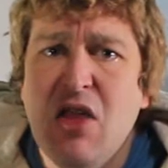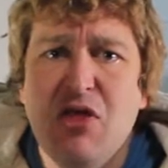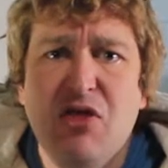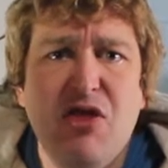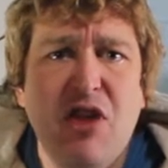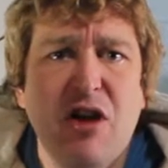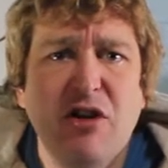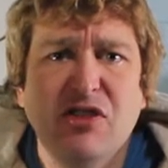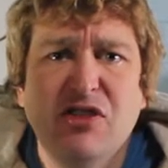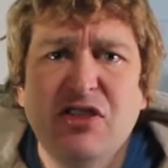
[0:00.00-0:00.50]

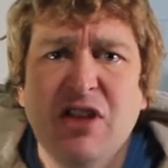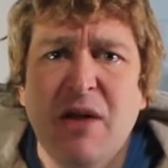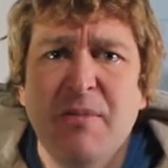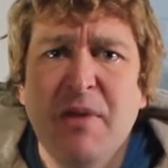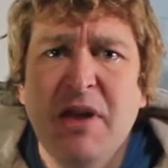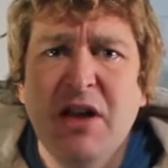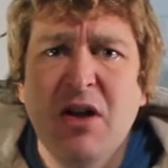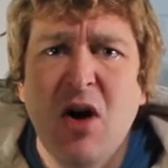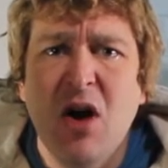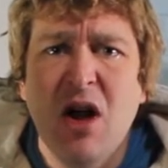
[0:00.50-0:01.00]
There's
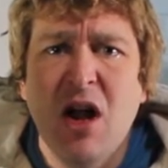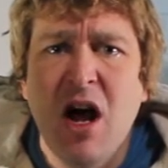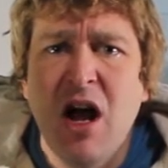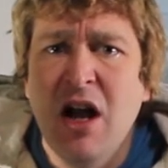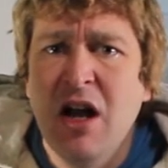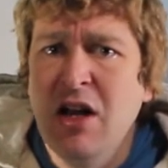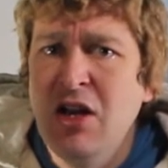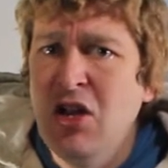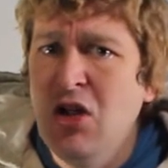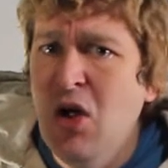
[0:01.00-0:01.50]
something going
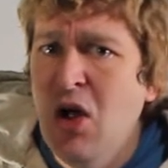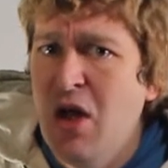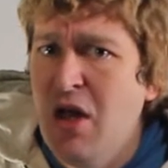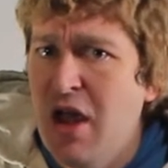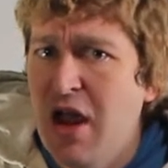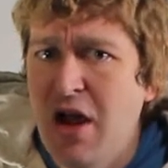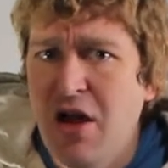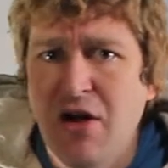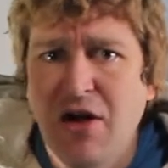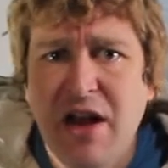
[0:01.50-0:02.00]
on in you,
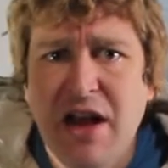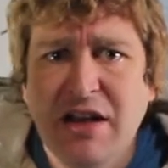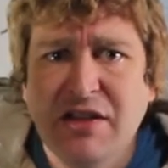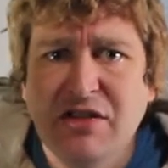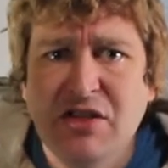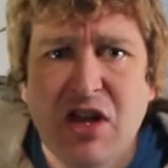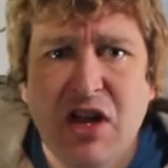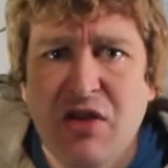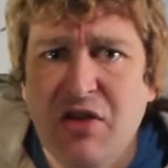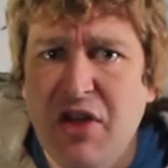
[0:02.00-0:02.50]
here it
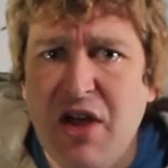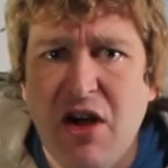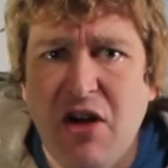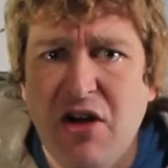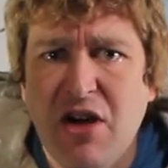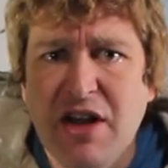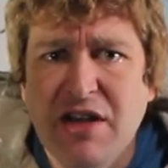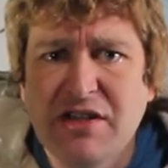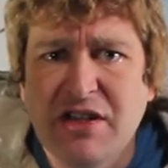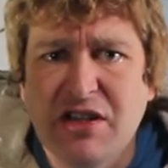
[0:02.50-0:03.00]
is. There
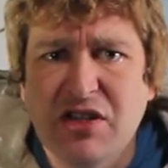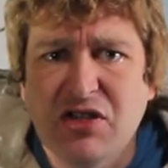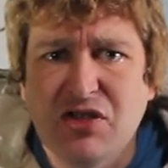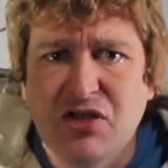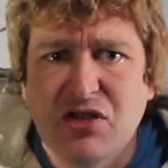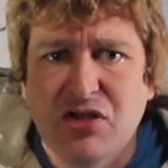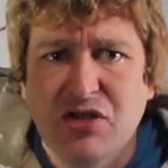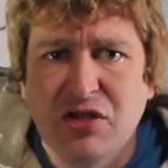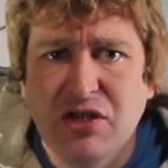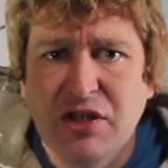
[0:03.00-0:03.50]
it is
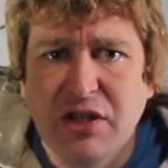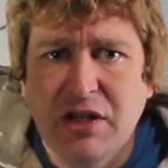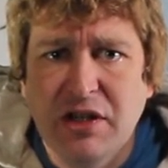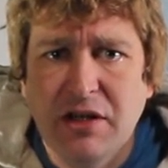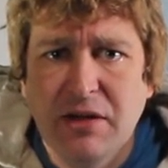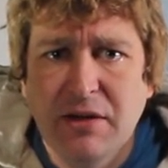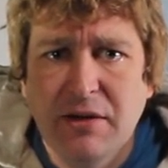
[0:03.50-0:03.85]
externally.